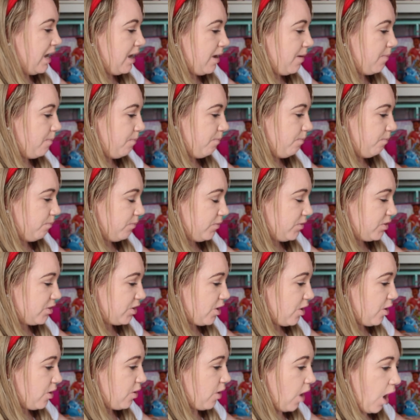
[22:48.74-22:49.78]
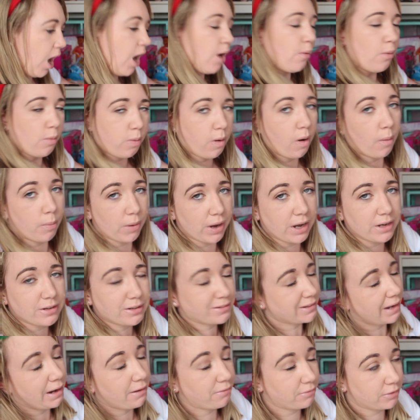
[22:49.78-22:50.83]
So I will probably
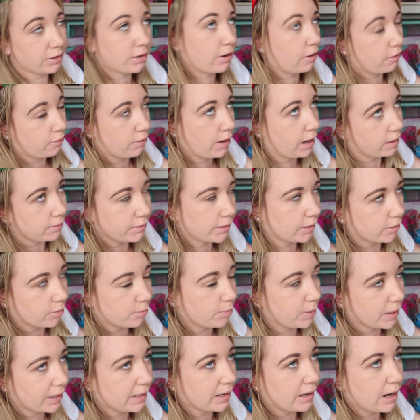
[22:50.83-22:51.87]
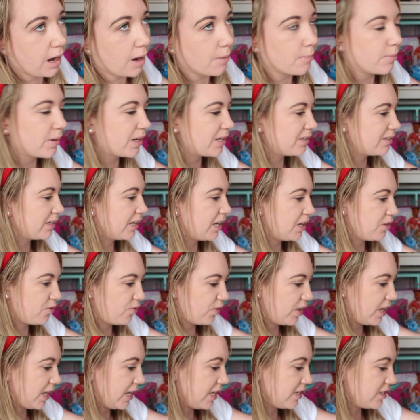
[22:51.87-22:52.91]
just have to go around there and pick it up, because he keeps
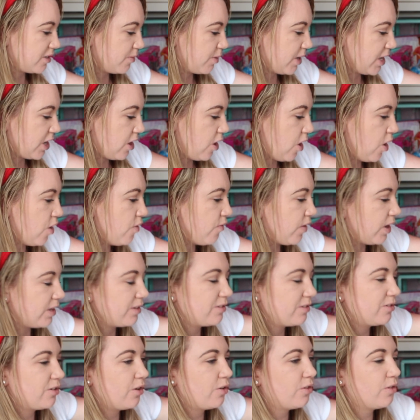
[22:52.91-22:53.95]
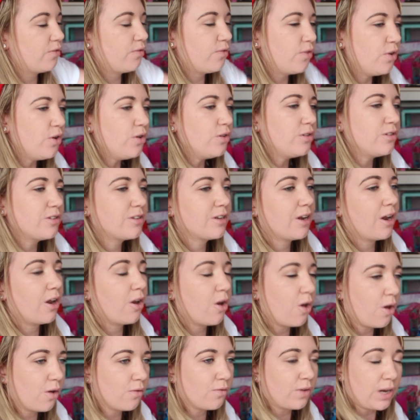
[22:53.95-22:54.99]
forgetting to bring it over. So the first
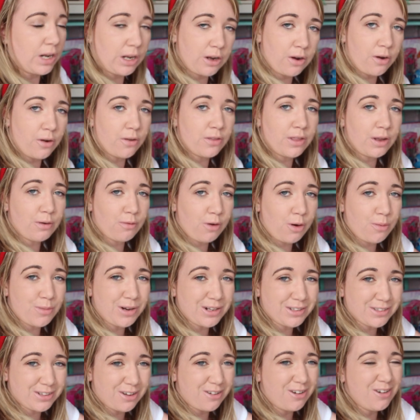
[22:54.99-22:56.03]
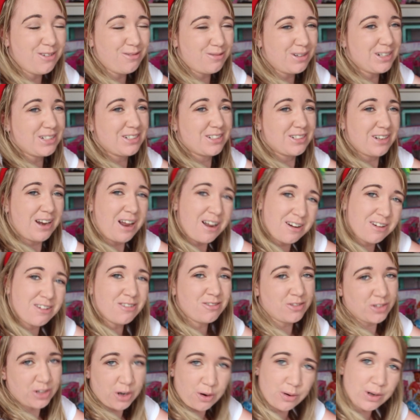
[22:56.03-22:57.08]
lot of Lego that Roman has got, which
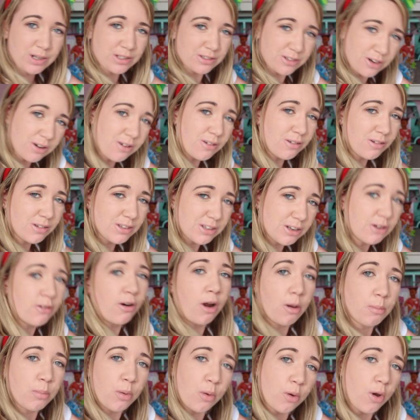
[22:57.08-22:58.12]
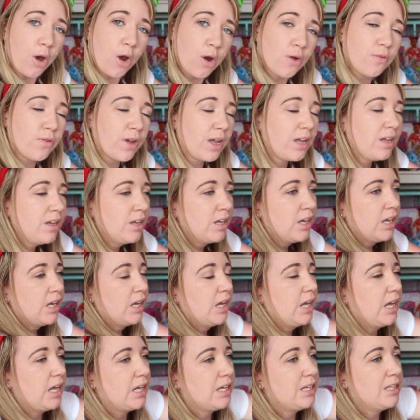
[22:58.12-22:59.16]
Uncle Joel has still not bought over,
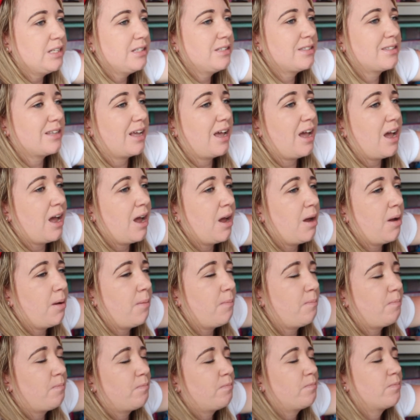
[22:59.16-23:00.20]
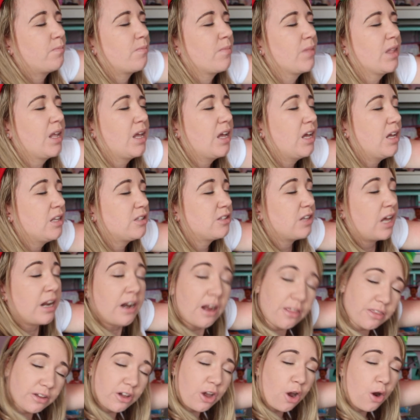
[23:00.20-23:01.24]
is it's
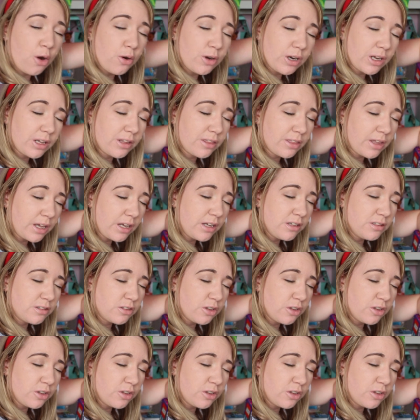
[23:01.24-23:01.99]
another coding thing.